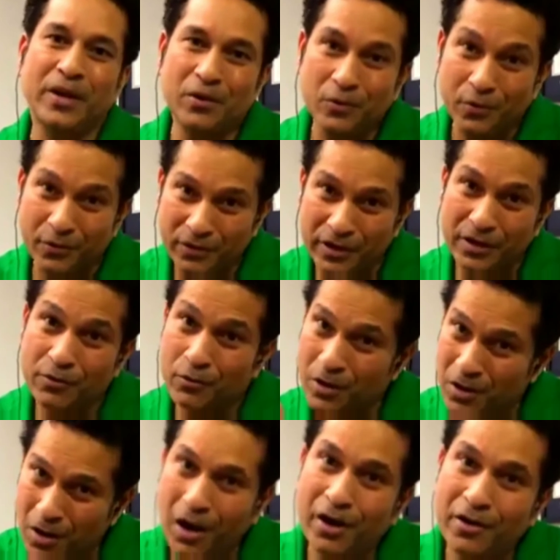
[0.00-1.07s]
You need to
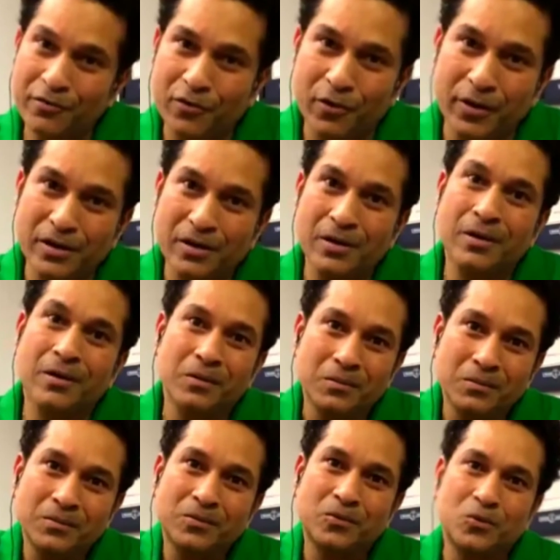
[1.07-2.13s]
really work hard for it
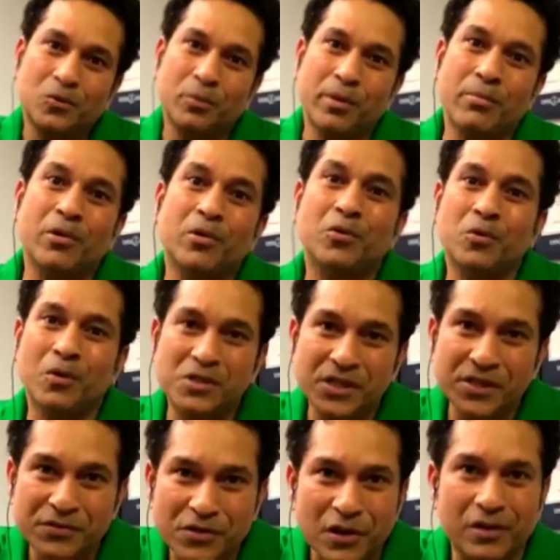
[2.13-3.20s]
to be able
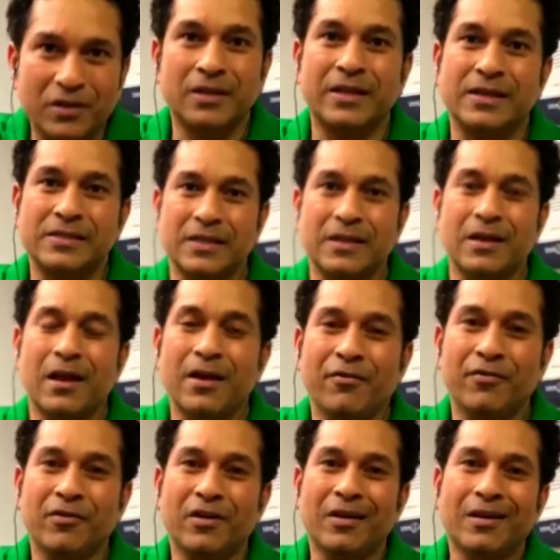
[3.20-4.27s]
to achieve certain things in
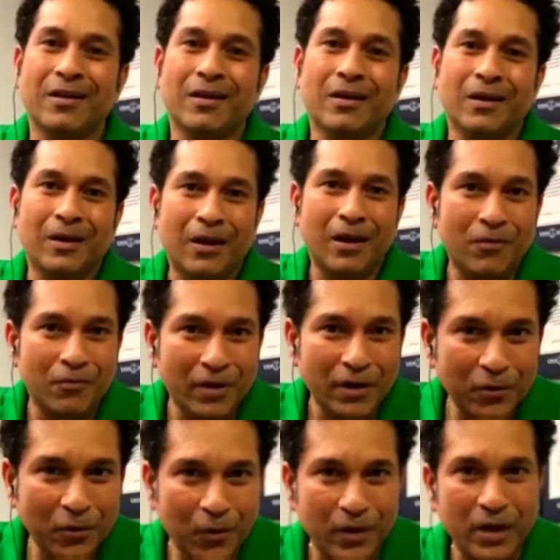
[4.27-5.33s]
life.
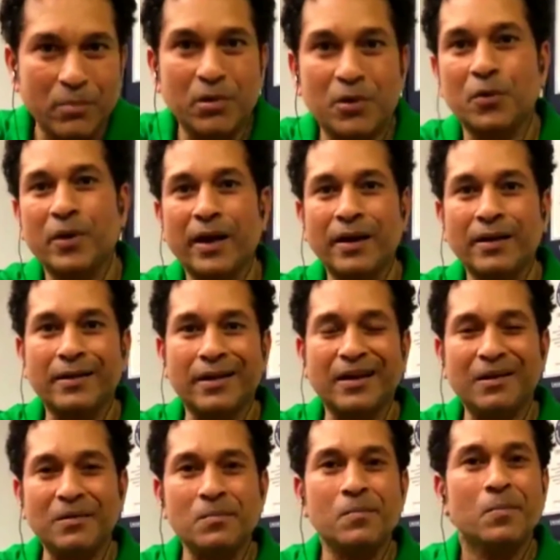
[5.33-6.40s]
And when you are able to get
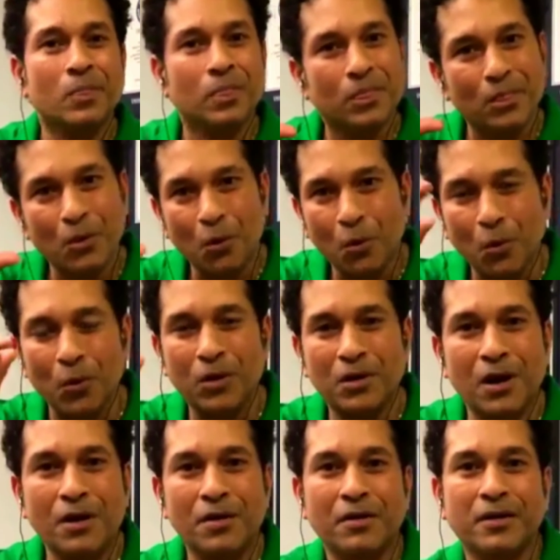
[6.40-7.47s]
there, the
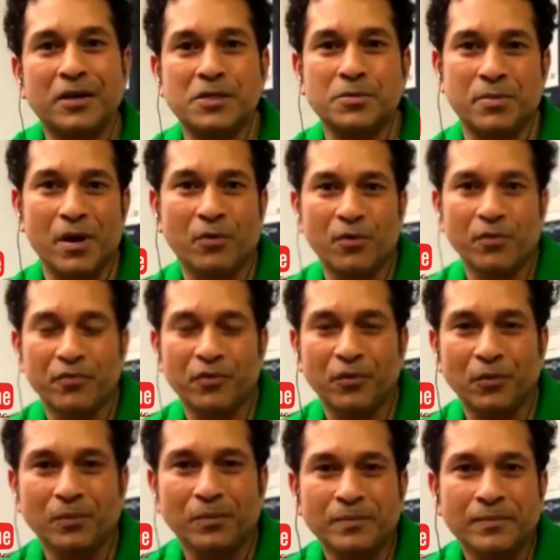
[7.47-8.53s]
whole country is proud
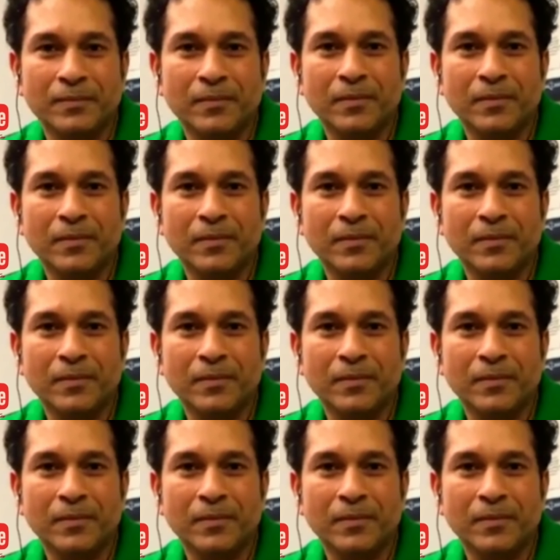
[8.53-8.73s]
of you.